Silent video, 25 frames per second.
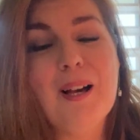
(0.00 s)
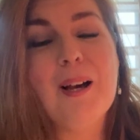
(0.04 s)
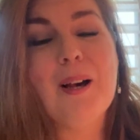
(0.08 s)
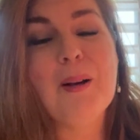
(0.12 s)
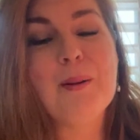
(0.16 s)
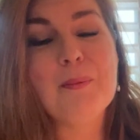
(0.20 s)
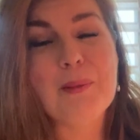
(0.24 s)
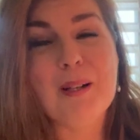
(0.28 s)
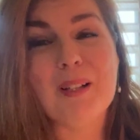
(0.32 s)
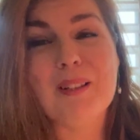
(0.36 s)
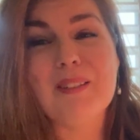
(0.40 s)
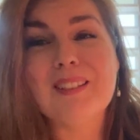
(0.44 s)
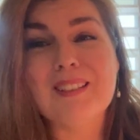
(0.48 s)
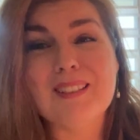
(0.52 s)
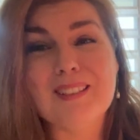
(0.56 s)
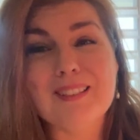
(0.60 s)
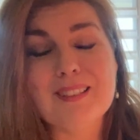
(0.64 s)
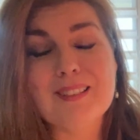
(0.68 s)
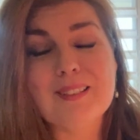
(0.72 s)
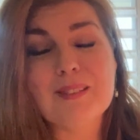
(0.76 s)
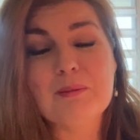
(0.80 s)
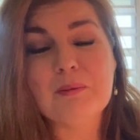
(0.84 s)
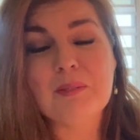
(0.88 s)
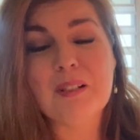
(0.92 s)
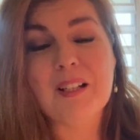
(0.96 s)
about
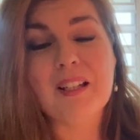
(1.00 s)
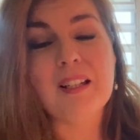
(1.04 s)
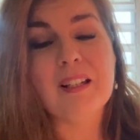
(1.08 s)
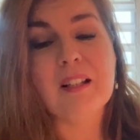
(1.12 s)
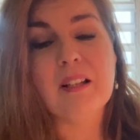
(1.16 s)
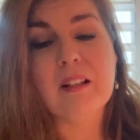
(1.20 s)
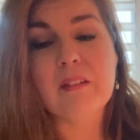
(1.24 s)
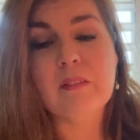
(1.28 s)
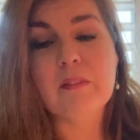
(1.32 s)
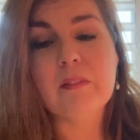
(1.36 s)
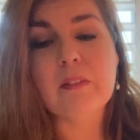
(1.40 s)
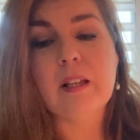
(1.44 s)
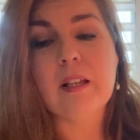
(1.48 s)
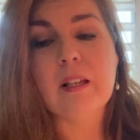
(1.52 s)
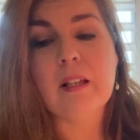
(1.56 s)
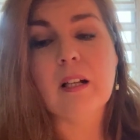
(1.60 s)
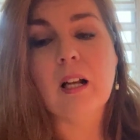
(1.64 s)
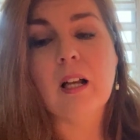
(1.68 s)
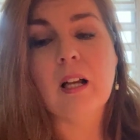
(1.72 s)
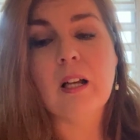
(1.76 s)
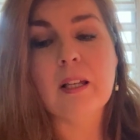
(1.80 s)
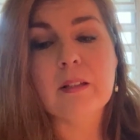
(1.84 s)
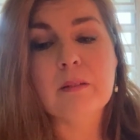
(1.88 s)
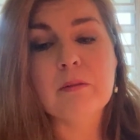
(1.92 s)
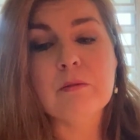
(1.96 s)
this, right? That
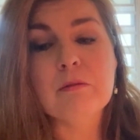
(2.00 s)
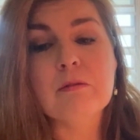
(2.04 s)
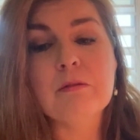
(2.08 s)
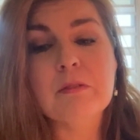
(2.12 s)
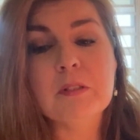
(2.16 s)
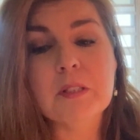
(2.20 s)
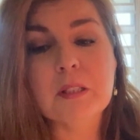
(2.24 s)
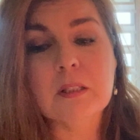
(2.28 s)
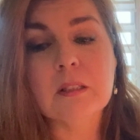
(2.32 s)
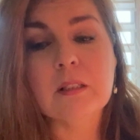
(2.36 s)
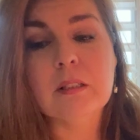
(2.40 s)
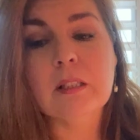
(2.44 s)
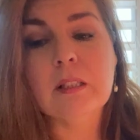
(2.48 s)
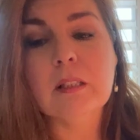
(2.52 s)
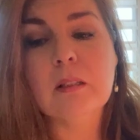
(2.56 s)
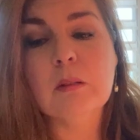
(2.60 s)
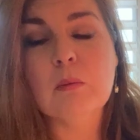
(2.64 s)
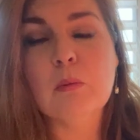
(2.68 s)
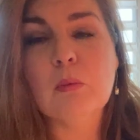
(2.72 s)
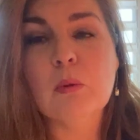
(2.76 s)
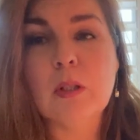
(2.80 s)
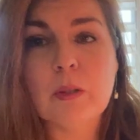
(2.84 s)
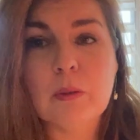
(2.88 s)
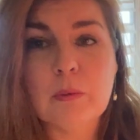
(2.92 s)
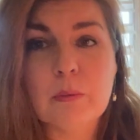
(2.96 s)
I really
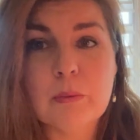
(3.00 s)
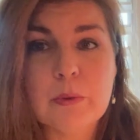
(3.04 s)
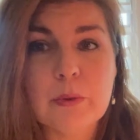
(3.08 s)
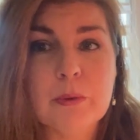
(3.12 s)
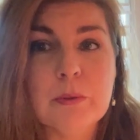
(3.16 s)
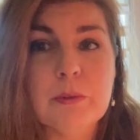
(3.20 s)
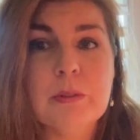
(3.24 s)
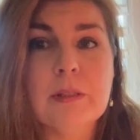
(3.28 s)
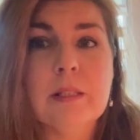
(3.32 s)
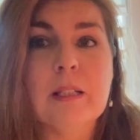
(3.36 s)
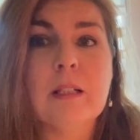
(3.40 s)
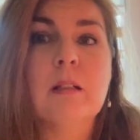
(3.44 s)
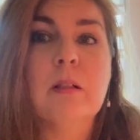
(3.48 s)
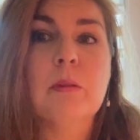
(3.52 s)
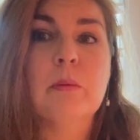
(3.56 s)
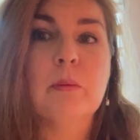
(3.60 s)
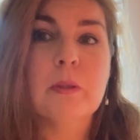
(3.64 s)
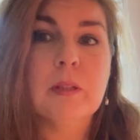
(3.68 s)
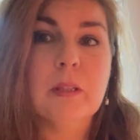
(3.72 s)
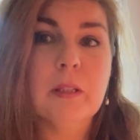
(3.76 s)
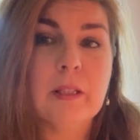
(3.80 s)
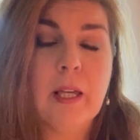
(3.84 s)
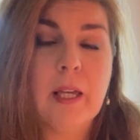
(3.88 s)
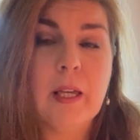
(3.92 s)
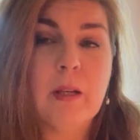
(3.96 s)
wanna root down, I
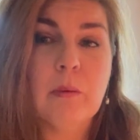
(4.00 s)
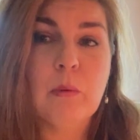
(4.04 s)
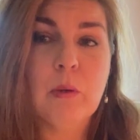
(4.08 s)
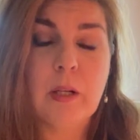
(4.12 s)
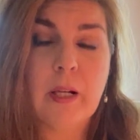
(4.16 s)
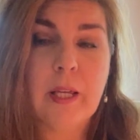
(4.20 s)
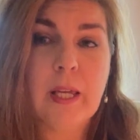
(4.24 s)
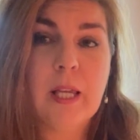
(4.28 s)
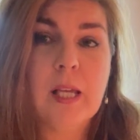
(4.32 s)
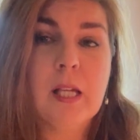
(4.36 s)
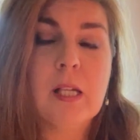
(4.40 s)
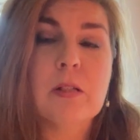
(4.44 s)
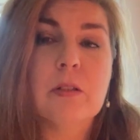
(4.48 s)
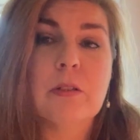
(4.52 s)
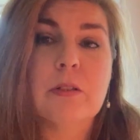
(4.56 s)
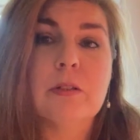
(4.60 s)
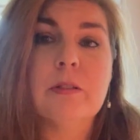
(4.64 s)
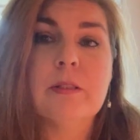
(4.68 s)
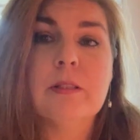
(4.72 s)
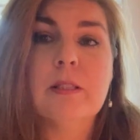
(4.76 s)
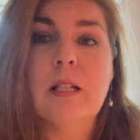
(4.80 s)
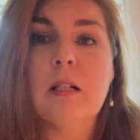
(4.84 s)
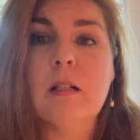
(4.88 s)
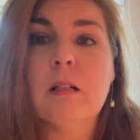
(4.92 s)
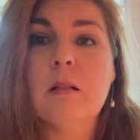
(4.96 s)
really wanna anchor
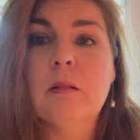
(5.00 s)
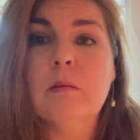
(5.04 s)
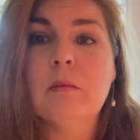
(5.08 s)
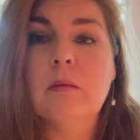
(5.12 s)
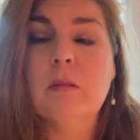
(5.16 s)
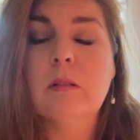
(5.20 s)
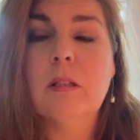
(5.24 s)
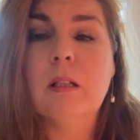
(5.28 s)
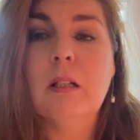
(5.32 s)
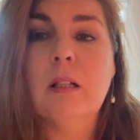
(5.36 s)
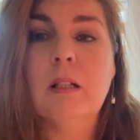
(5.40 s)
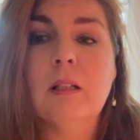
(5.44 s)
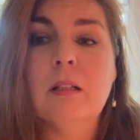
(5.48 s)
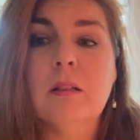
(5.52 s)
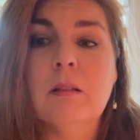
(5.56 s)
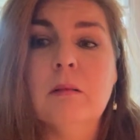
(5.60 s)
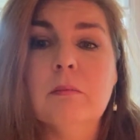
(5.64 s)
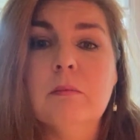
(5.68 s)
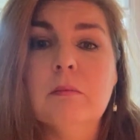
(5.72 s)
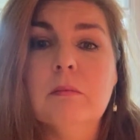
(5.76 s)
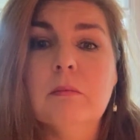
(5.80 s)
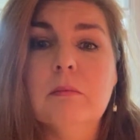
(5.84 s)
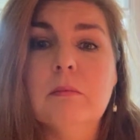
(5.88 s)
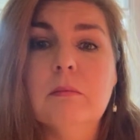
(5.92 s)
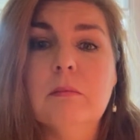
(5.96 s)
down.
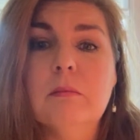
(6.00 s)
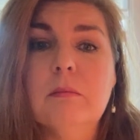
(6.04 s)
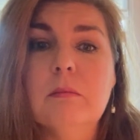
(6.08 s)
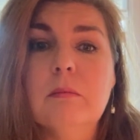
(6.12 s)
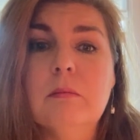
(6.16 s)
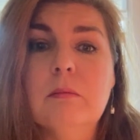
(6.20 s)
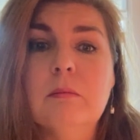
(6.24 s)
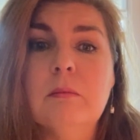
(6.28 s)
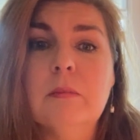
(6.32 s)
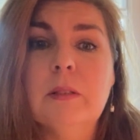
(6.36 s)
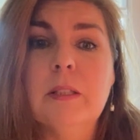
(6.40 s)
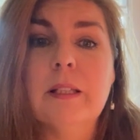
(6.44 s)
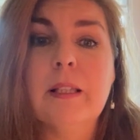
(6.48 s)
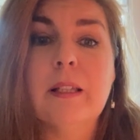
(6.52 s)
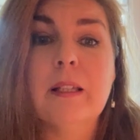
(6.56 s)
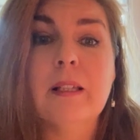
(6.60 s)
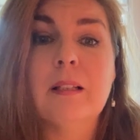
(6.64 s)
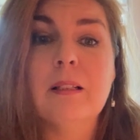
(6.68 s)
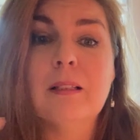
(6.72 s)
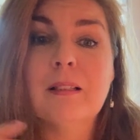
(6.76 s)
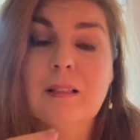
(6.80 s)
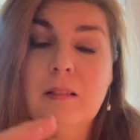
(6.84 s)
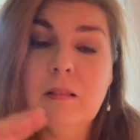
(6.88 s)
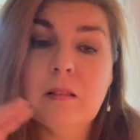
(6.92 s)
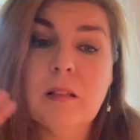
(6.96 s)
Um, but
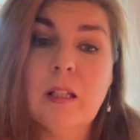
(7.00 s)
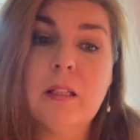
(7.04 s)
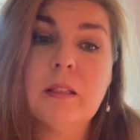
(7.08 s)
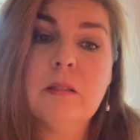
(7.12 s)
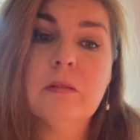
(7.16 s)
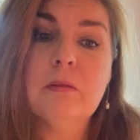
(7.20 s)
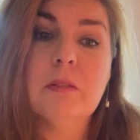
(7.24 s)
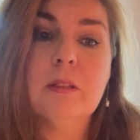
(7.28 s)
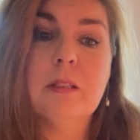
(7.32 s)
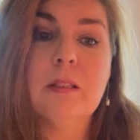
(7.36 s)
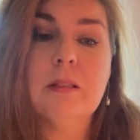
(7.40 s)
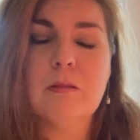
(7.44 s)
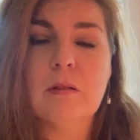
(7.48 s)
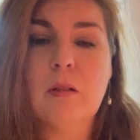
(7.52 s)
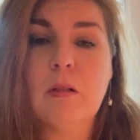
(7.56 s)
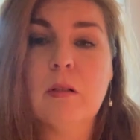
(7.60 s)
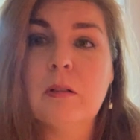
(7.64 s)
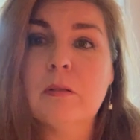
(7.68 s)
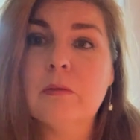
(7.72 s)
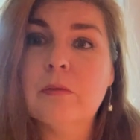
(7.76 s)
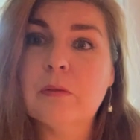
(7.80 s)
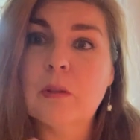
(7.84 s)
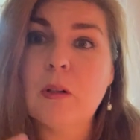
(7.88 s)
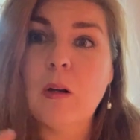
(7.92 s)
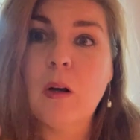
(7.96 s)
again, collectively, it's
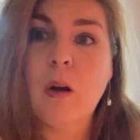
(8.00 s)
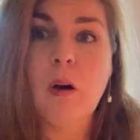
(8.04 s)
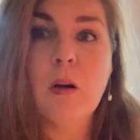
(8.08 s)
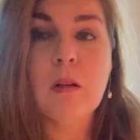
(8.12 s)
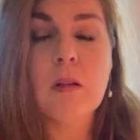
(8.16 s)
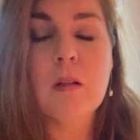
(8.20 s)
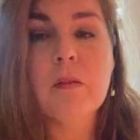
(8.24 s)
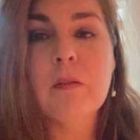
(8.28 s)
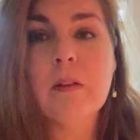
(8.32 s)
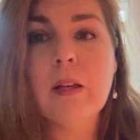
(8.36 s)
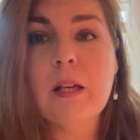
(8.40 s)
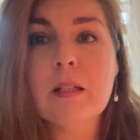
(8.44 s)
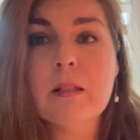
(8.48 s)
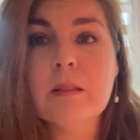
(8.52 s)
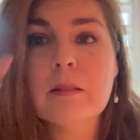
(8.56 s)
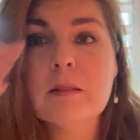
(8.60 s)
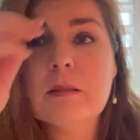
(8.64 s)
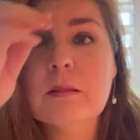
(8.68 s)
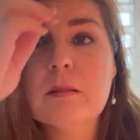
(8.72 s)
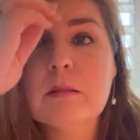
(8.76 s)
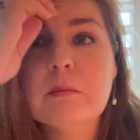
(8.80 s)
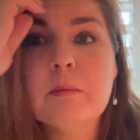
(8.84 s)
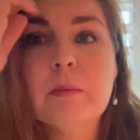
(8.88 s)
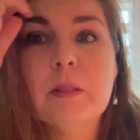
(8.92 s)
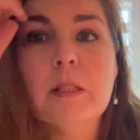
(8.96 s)
hard for all of
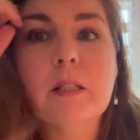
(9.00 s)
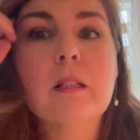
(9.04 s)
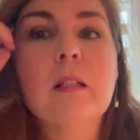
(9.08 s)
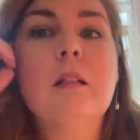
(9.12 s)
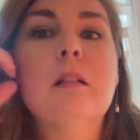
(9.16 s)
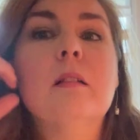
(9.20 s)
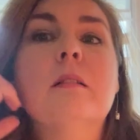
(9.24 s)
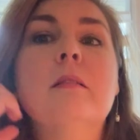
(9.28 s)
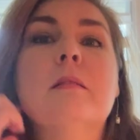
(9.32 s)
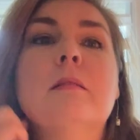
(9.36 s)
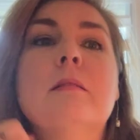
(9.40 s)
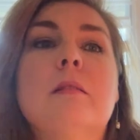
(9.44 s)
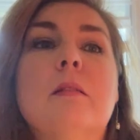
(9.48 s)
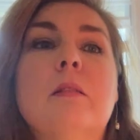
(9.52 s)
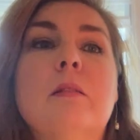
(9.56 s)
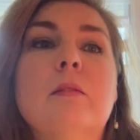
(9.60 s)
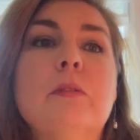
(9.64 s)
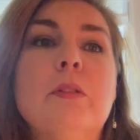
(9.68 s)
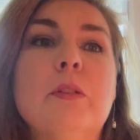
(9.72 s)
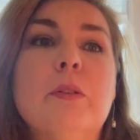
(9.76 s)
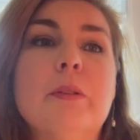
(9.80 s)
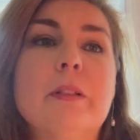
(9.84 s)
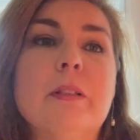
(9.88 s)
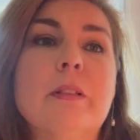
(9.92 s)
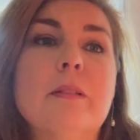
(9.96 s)
us because of
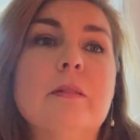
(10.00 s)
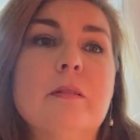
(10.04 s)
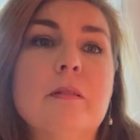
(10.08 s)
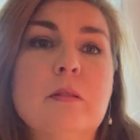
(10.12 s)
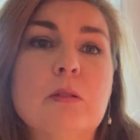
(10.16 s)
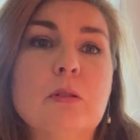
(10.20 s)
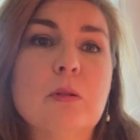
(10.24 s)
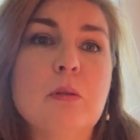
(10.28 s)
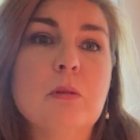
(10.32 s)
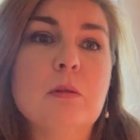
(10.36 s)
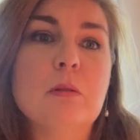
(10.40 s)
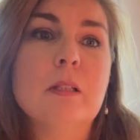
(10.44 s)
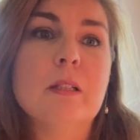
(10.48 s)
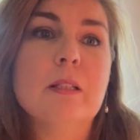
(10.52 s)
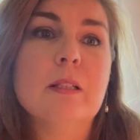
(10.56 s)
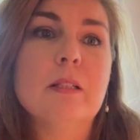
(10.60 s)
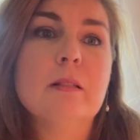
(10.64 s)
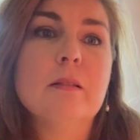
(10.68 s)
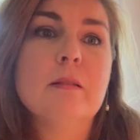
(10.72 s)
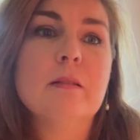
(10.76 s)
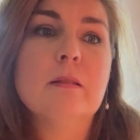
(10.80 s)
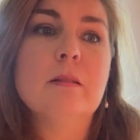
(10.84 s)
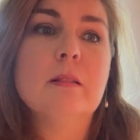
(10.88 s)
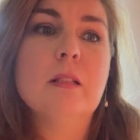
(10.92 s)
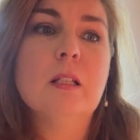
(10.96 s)
Uranus and
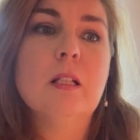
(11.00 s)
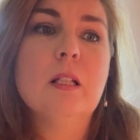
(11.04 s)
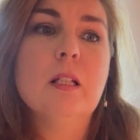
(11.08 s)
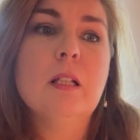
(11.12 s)
Taurus